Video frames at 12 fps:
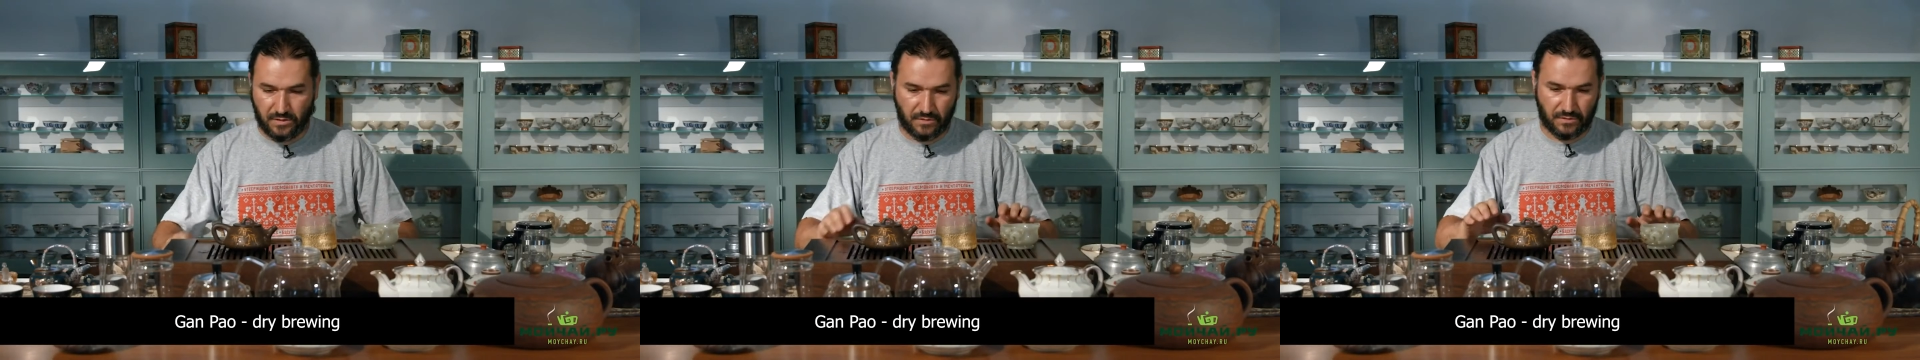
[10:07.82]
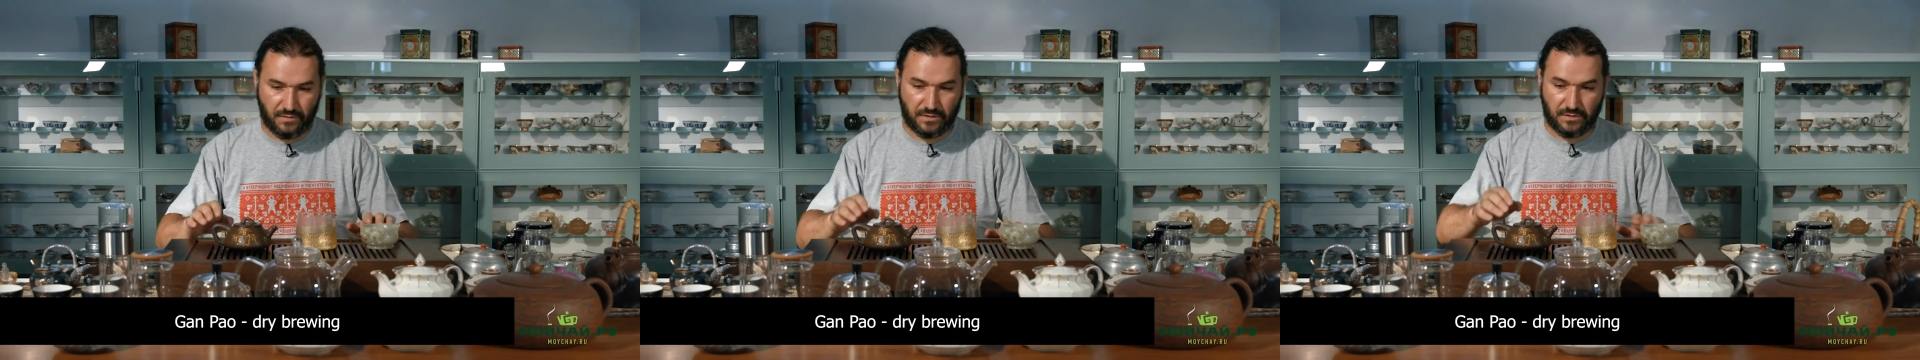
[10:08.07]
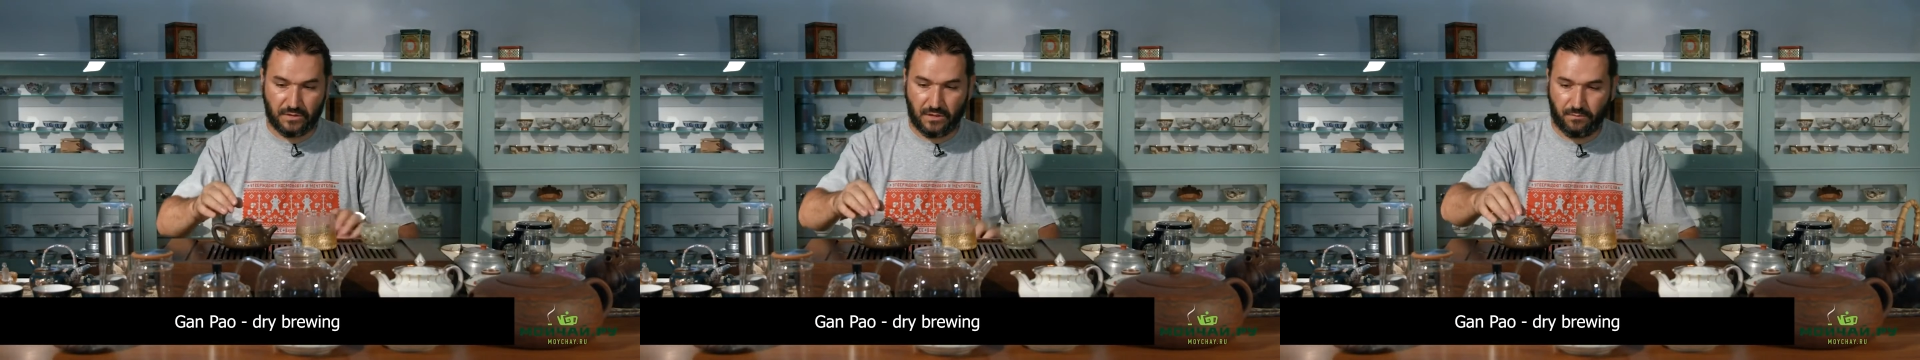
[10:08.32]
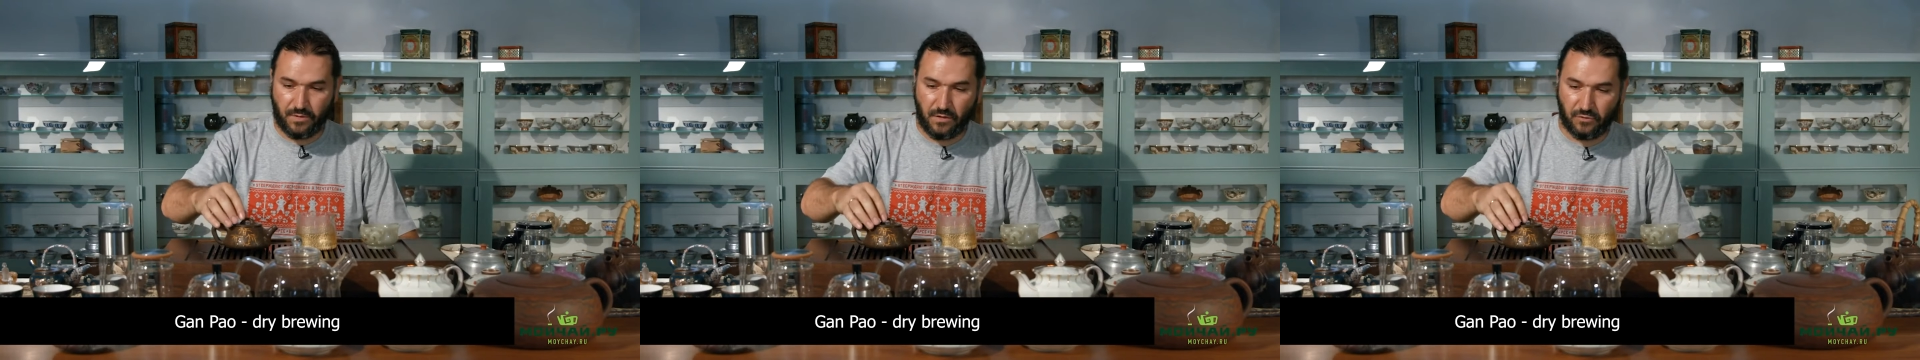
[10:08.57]
It's called
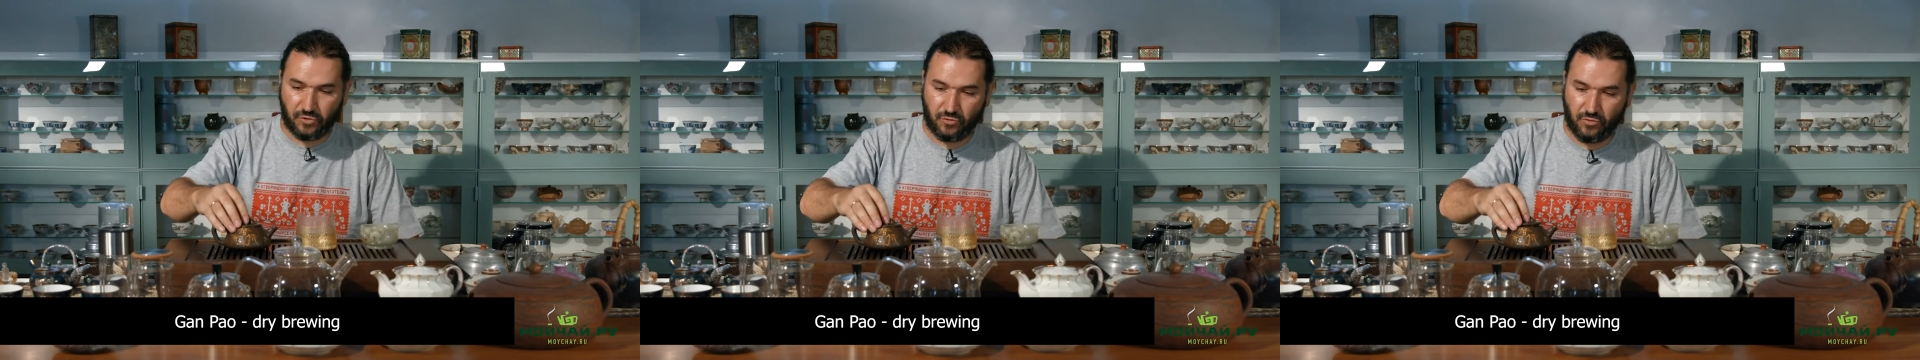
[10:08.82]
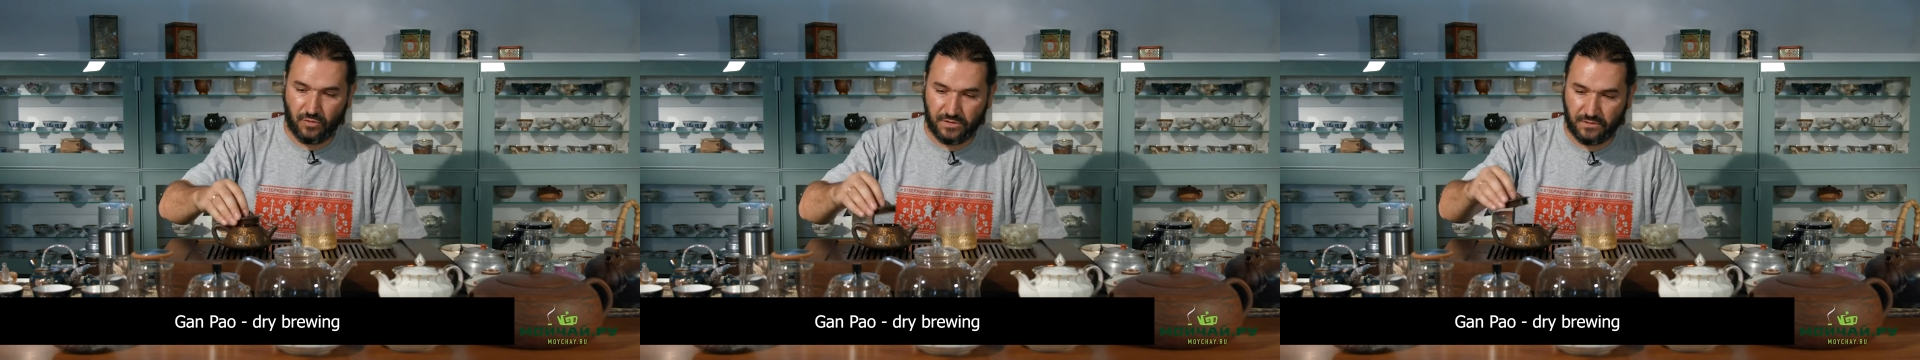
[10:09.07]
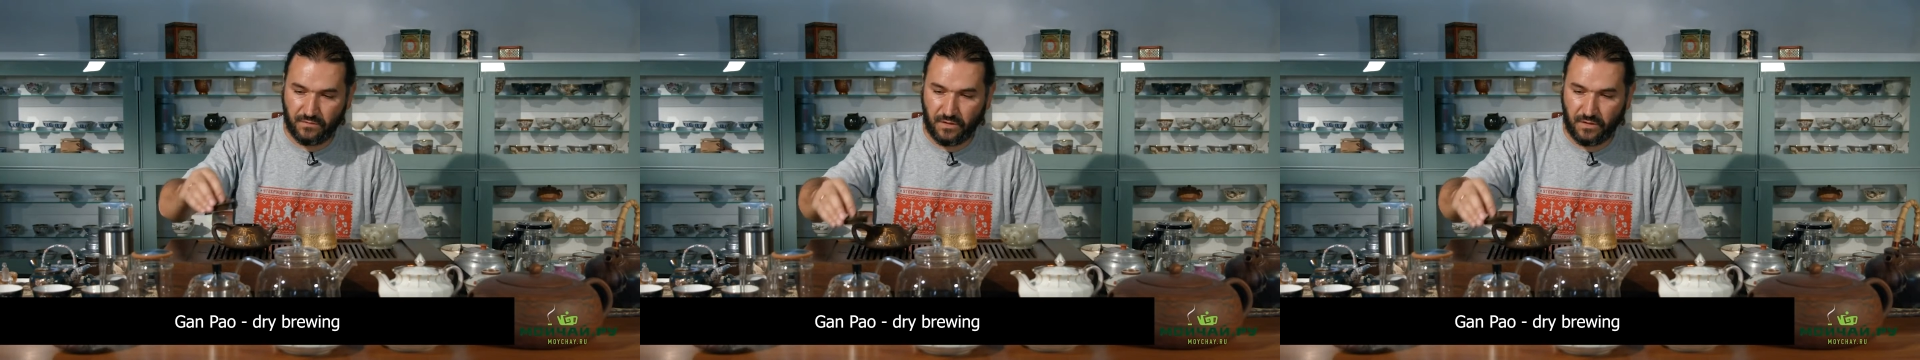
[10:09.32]
ganpao or dry